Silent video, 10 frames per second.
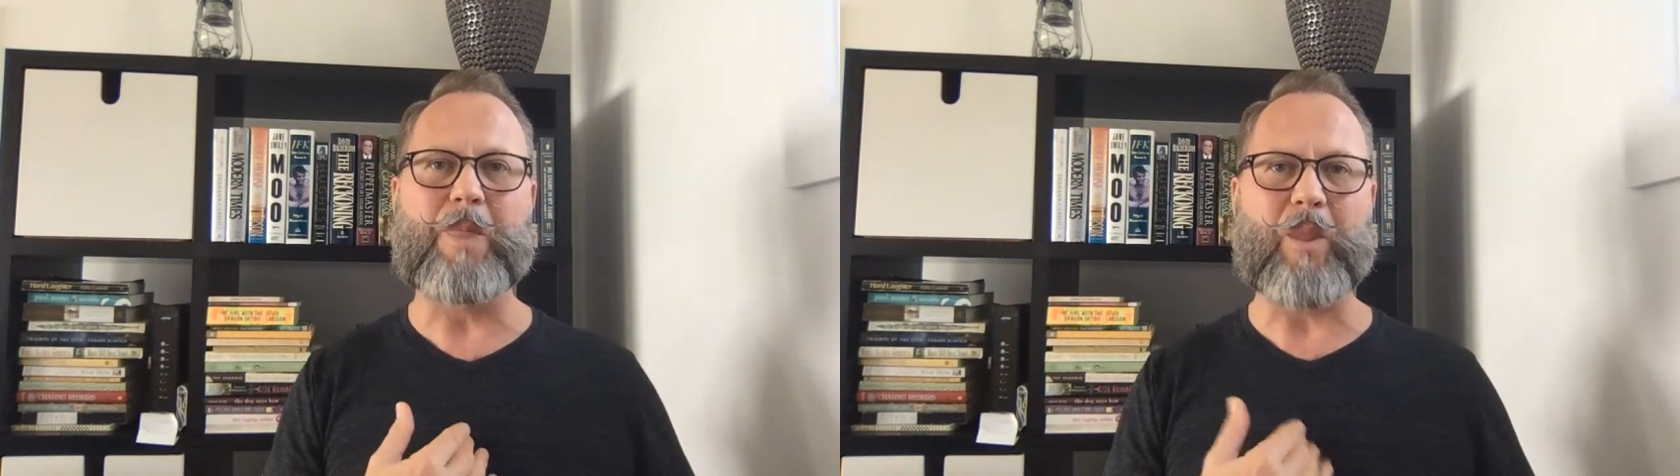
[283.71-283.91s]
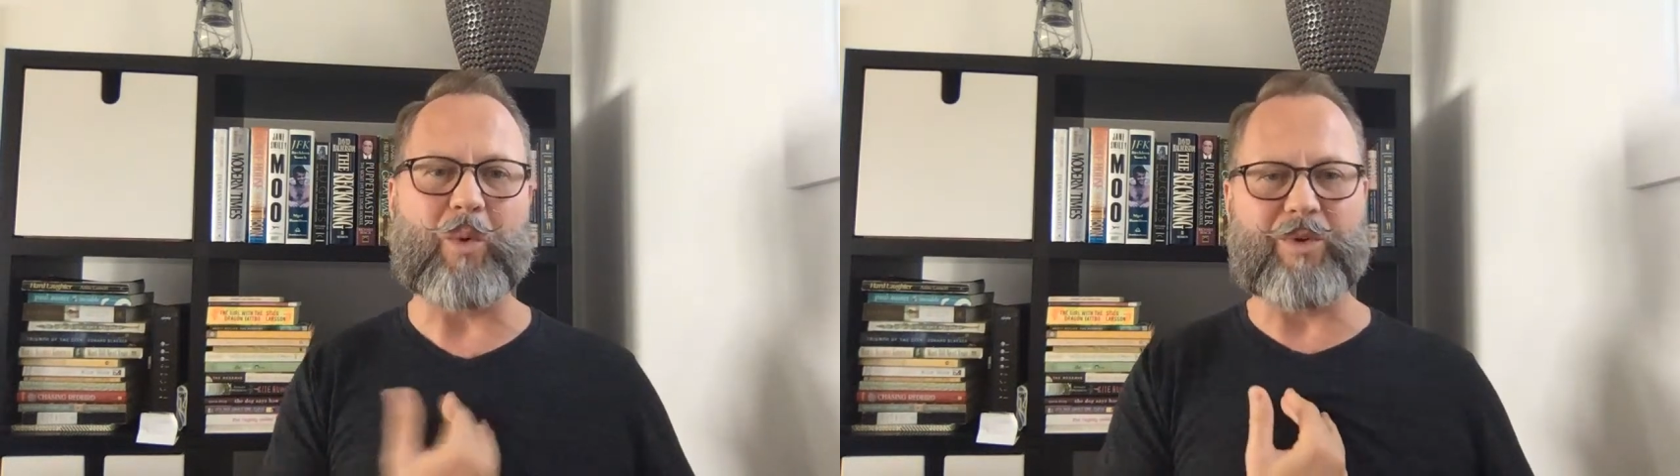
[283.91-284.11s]

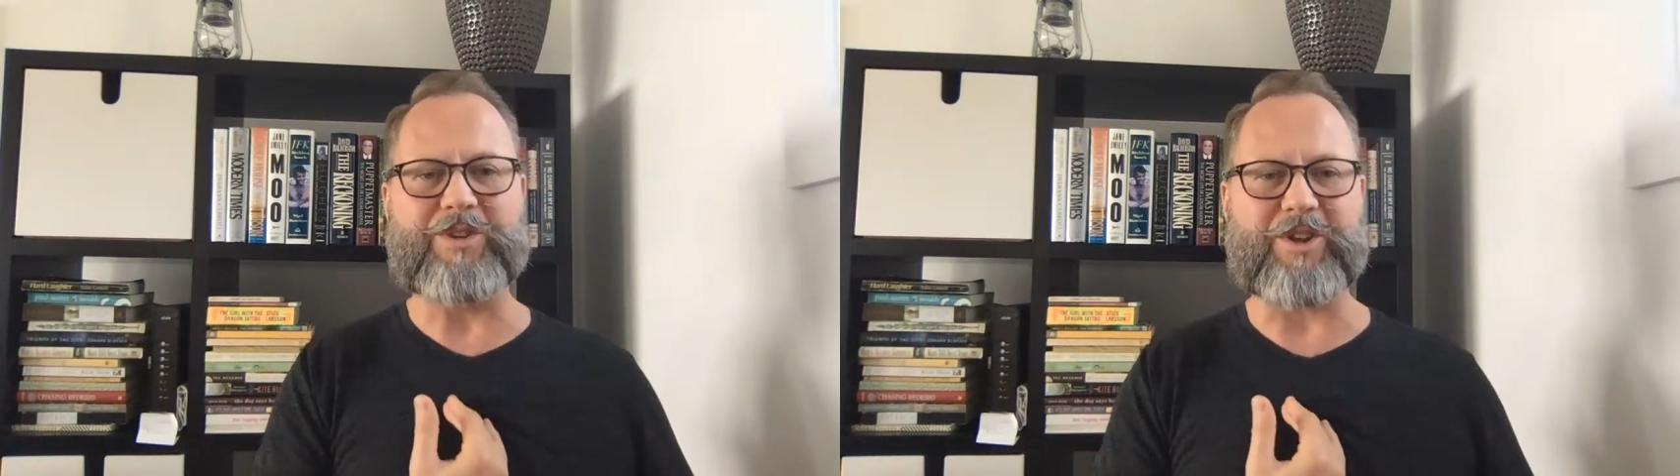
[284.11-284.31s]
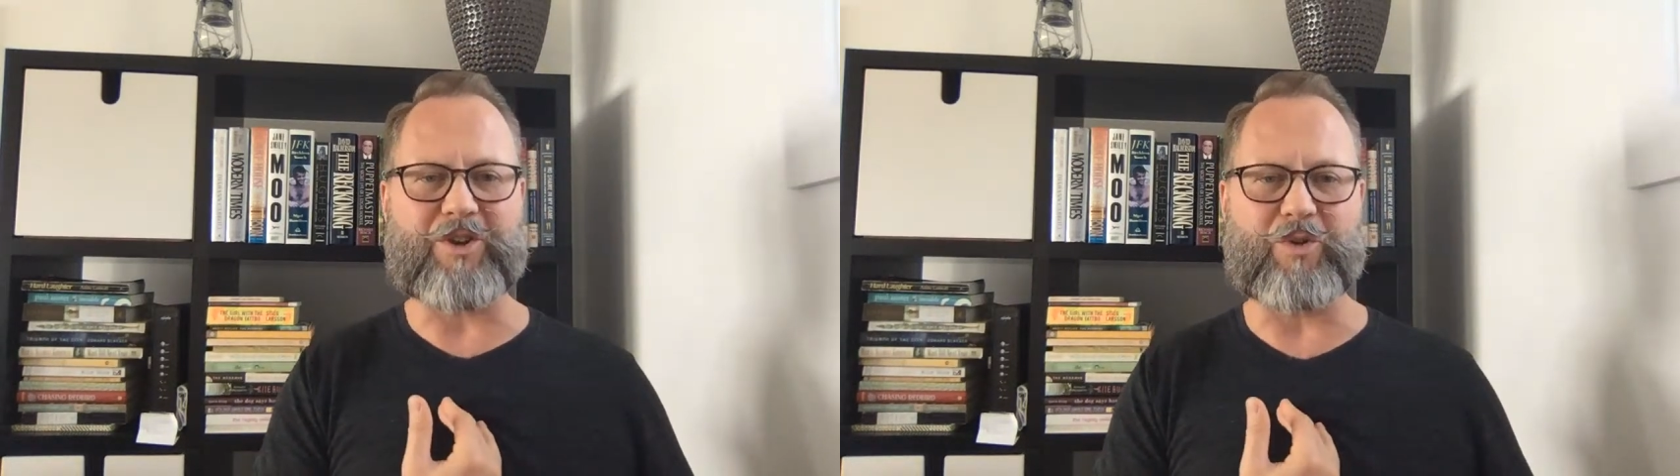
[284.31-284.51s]
we're
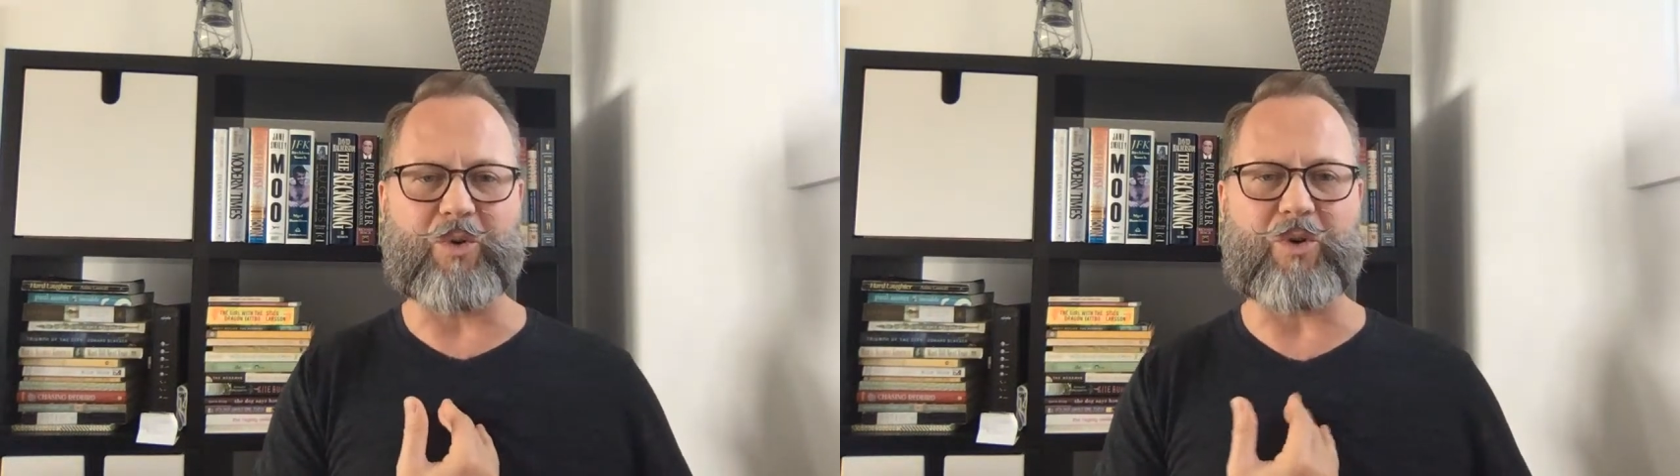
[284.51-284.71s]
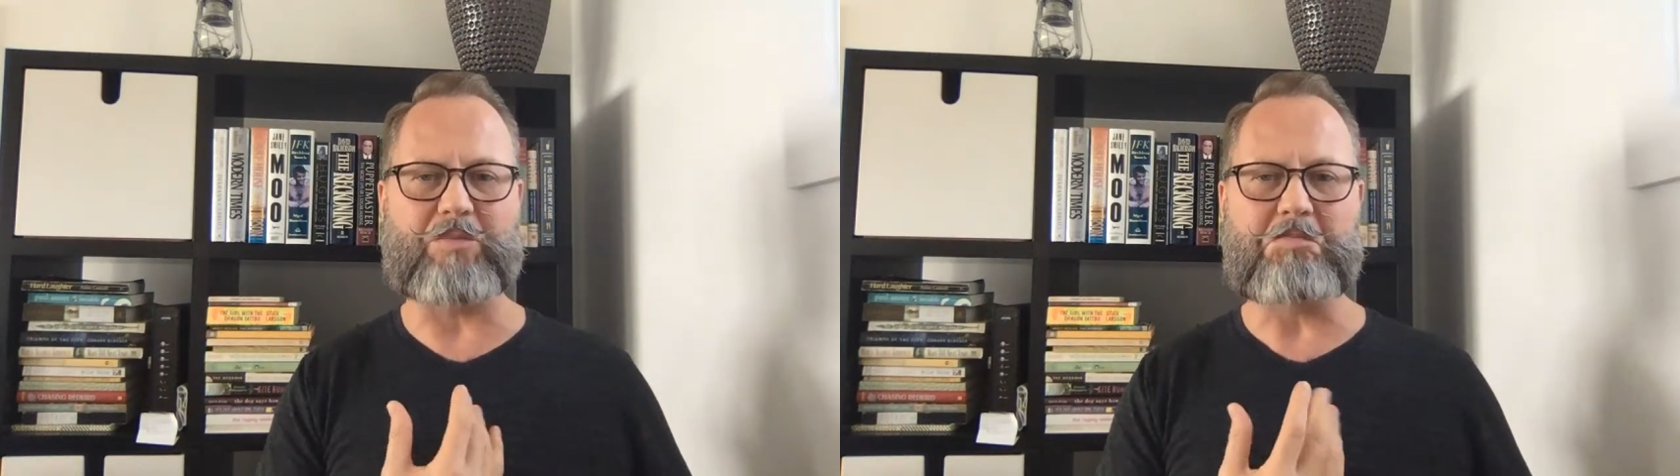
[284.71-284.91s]

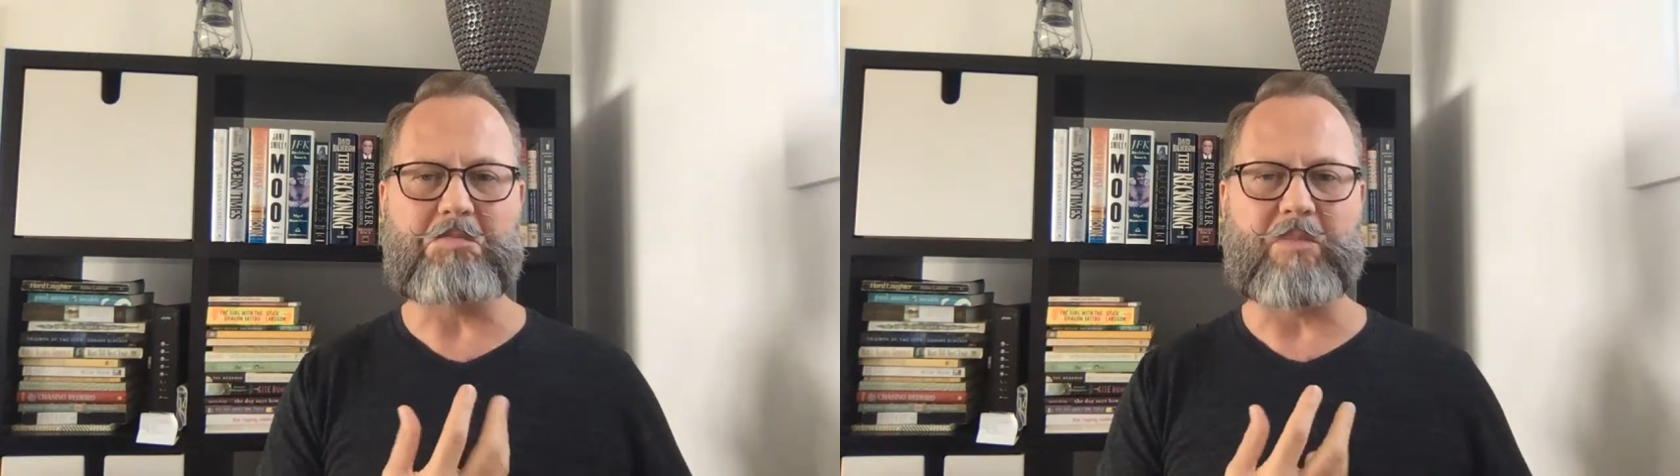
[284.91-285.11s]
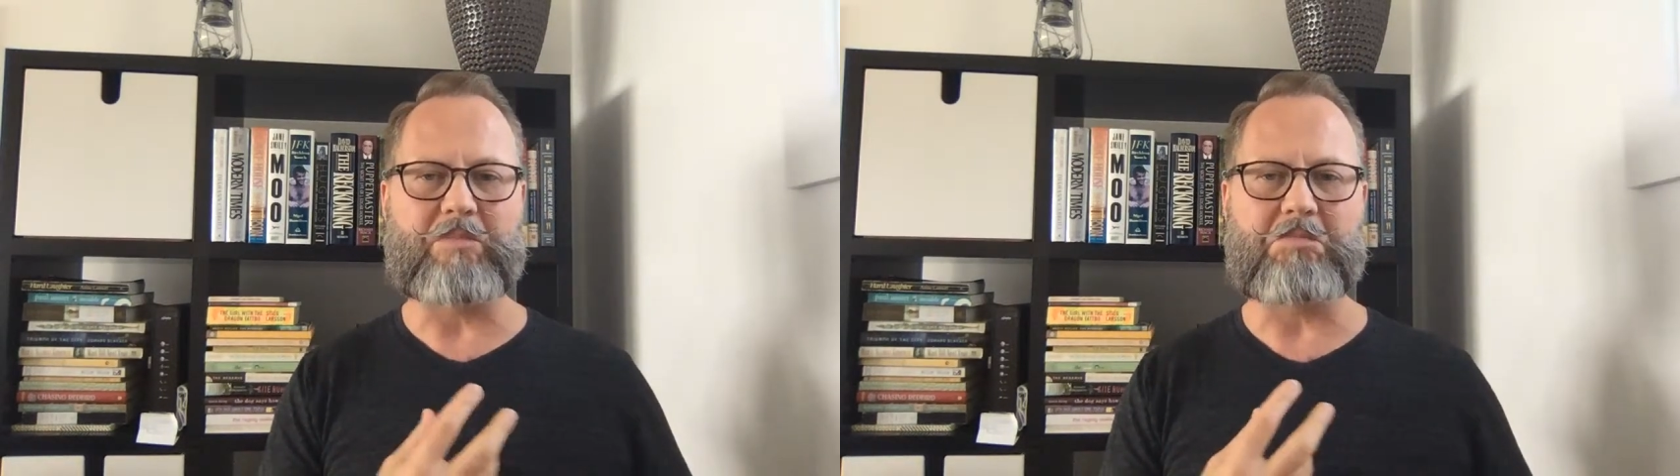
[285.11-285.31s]
insecure.
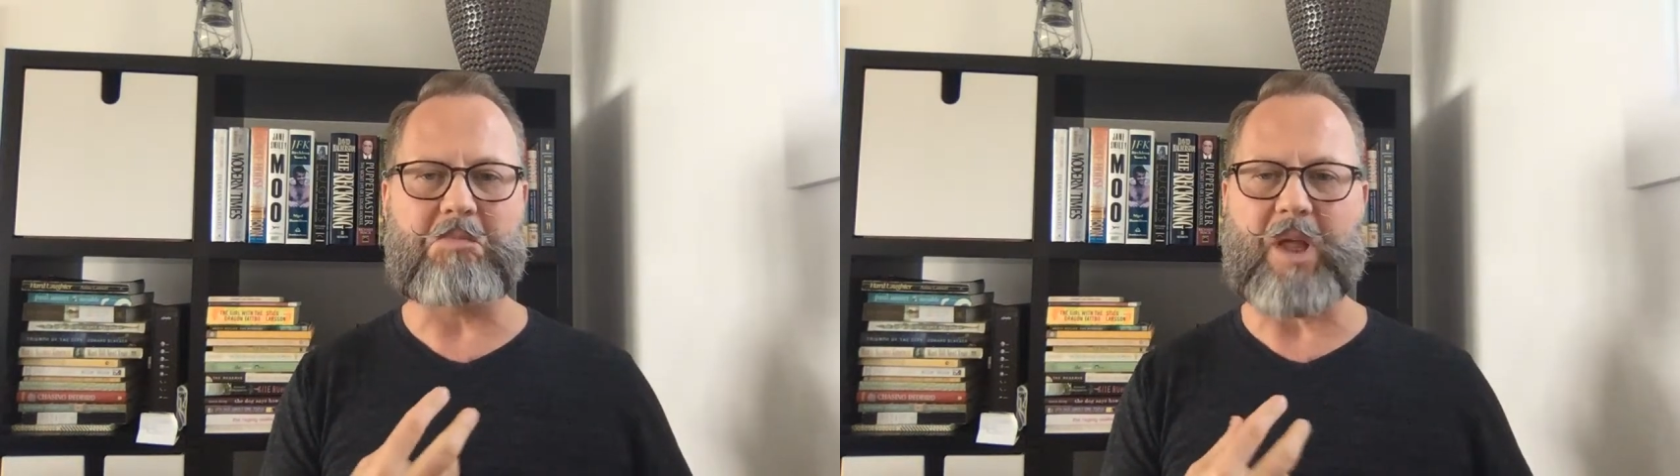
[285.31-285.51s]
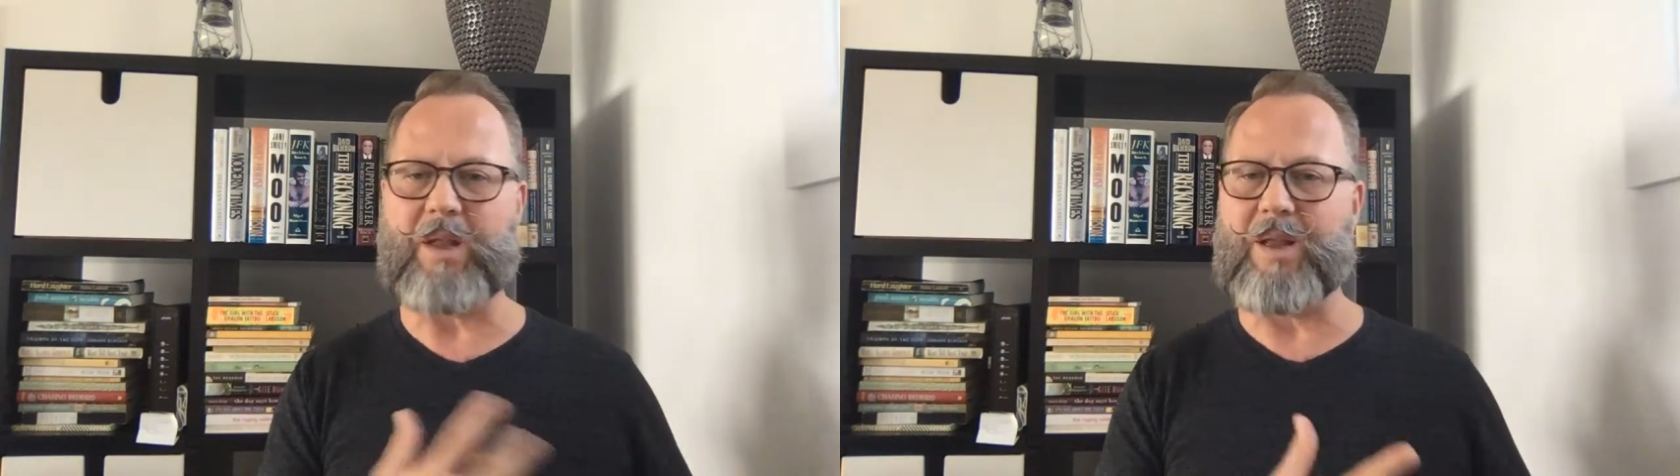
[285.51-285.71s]

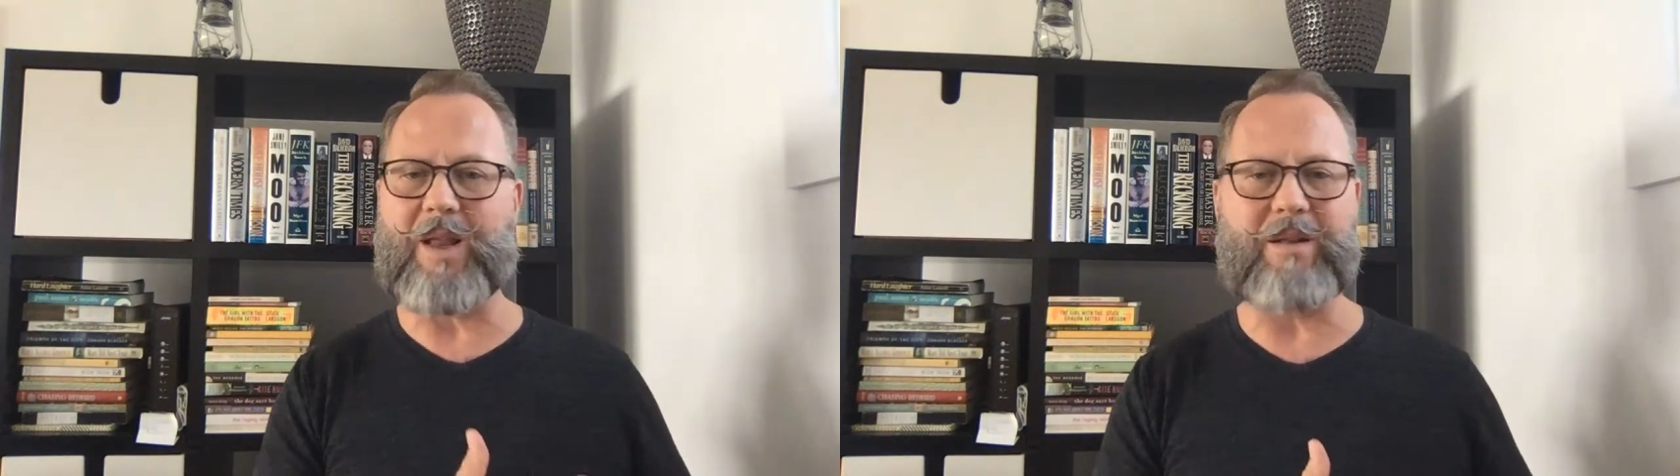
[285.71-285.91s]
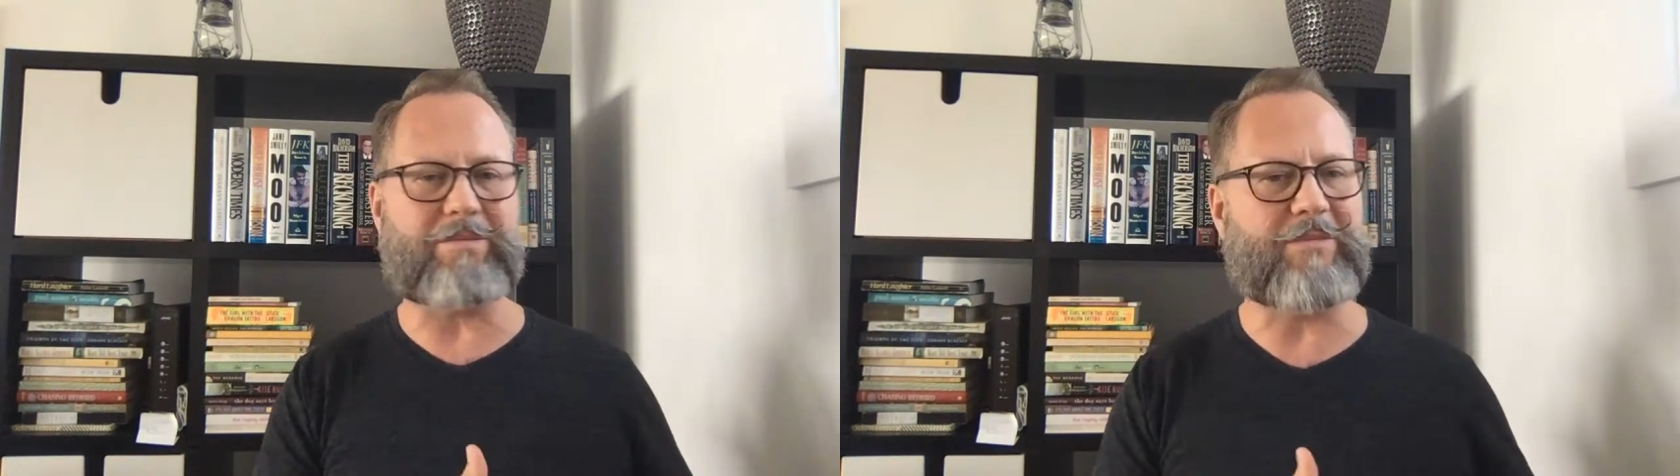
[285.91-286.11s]

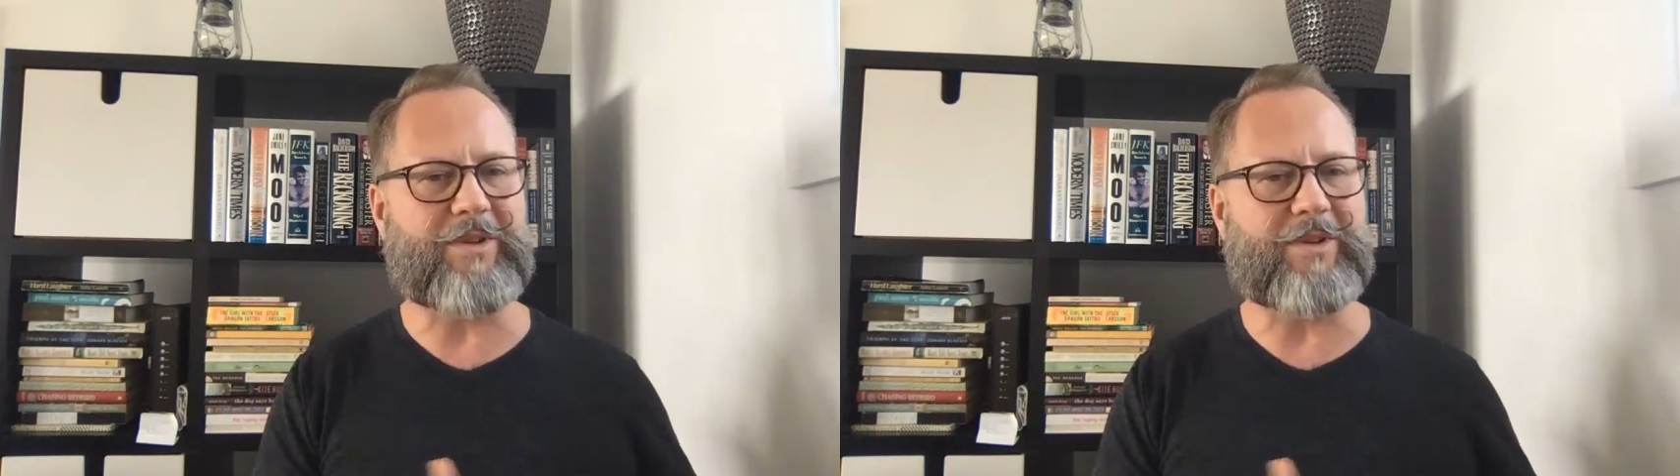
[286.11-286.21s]
And